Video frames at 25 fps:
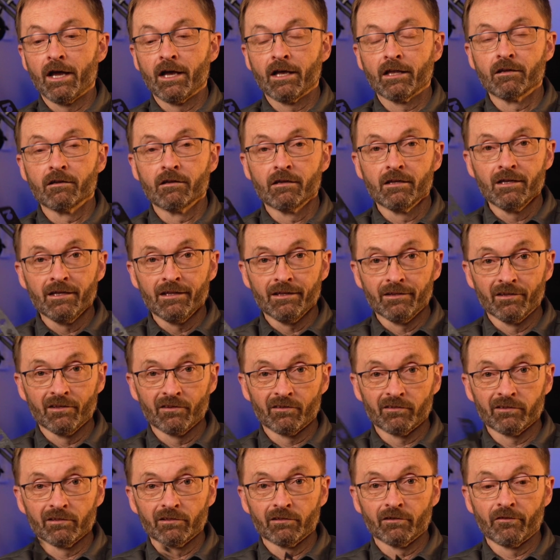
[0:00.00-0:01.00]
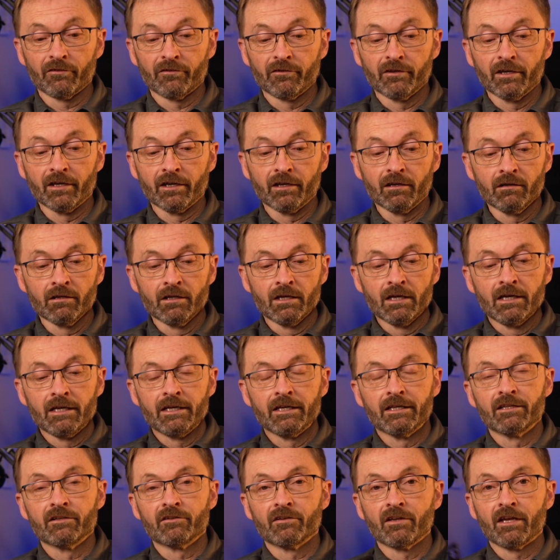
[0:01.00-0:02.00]
had this little thing.
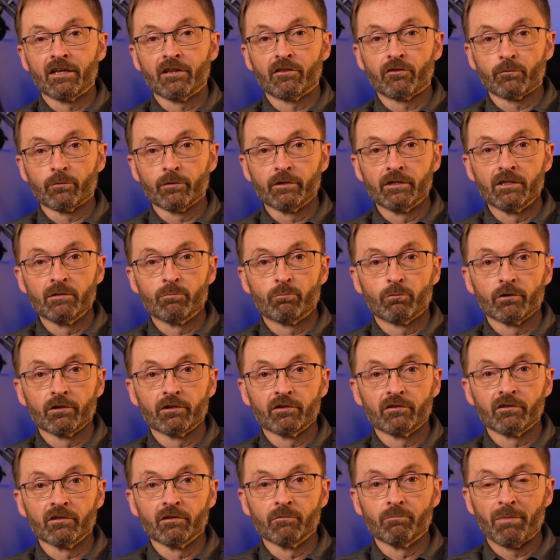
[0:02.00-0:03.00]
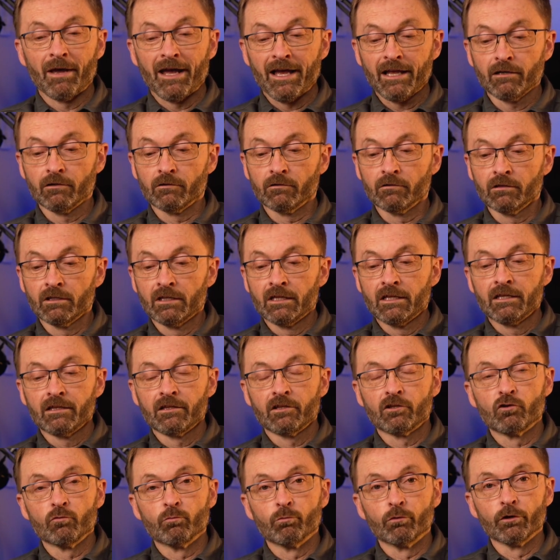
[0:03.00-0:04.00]
It is a 3D printed panel
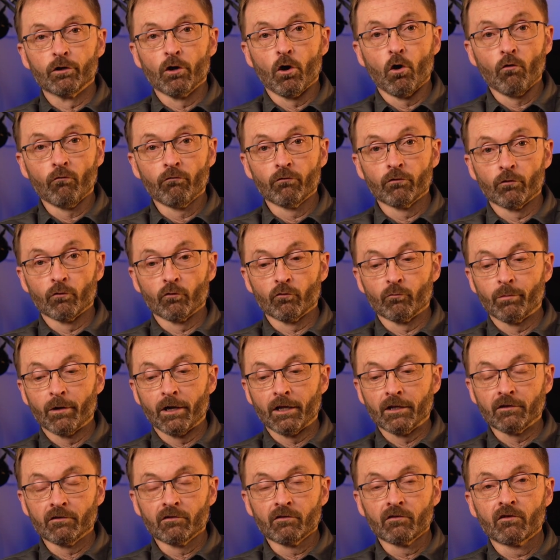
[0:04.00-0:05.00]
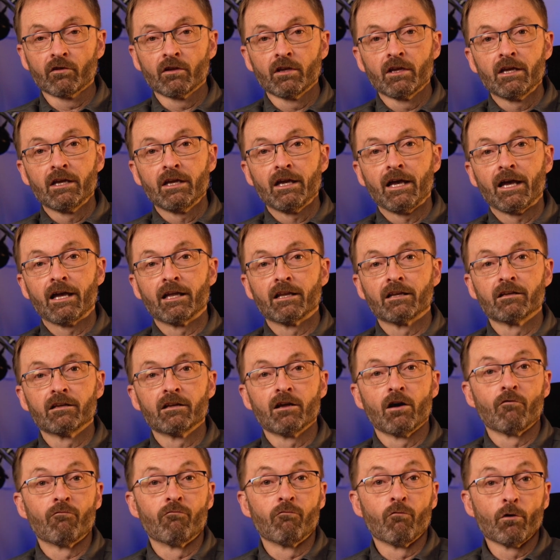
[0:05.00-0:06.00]
that you put over those buttons
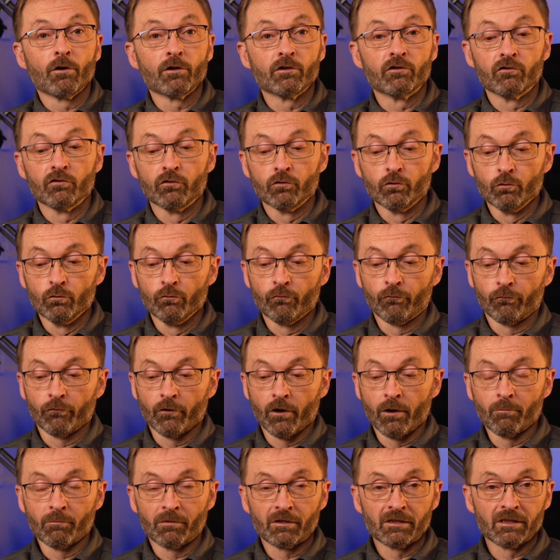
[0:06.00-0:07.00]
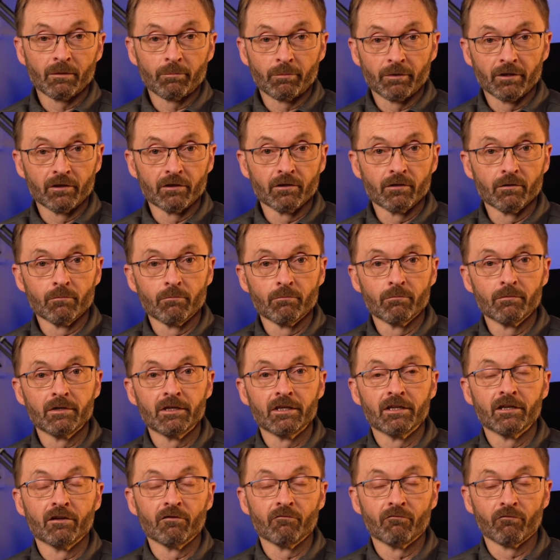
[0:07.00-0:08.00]
and avoids you from clipping them
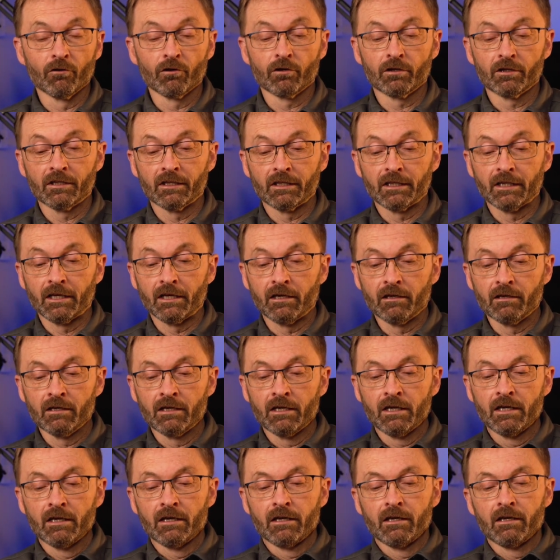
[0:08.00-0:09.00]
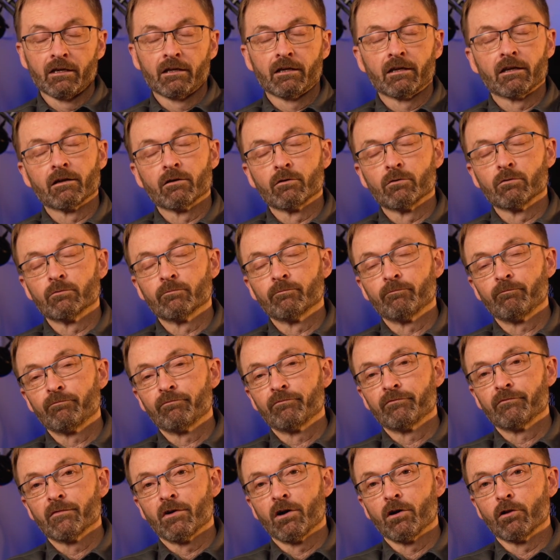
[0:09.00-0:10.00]
inadvertently. Now,
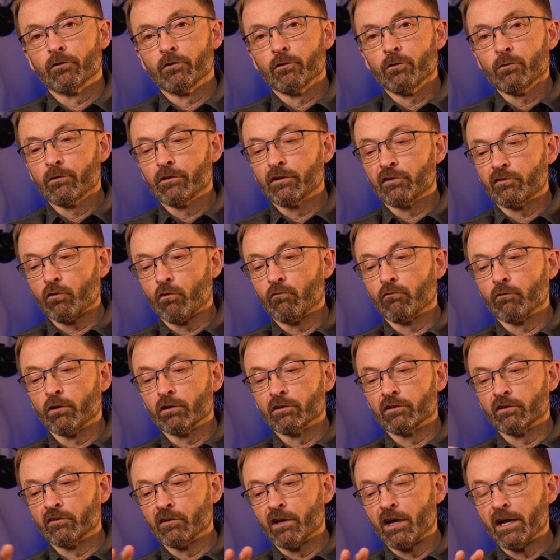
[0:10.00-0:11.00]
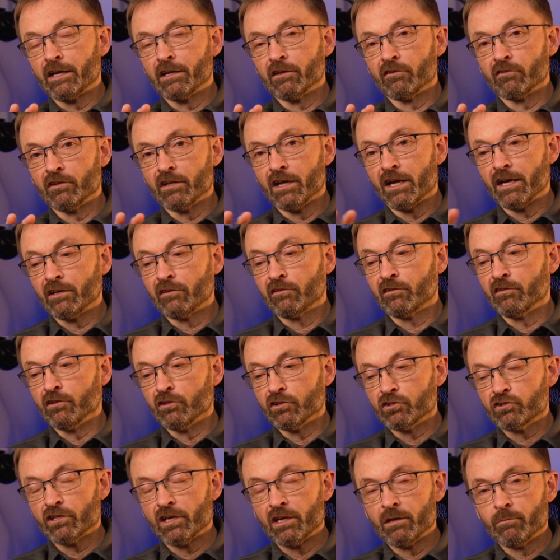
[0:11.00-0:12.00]
although this overall design is nice and
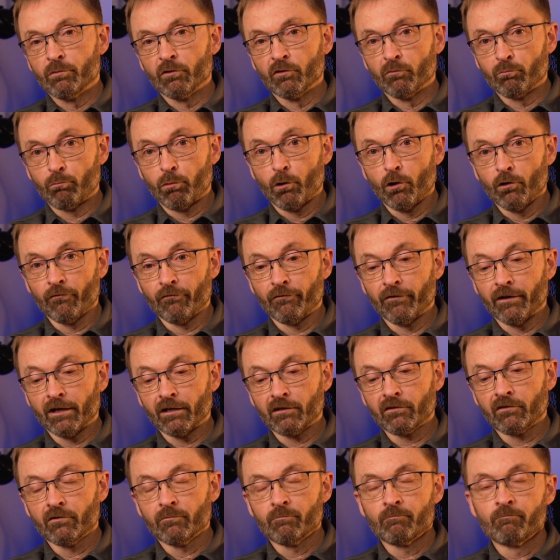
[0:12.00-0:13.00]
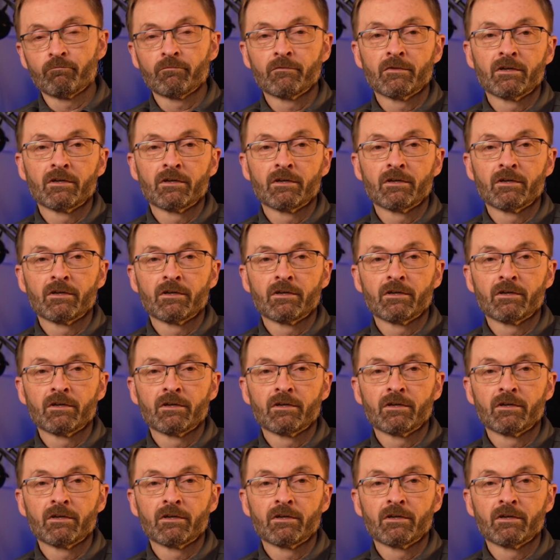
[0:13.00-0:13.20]
the shape is perfect,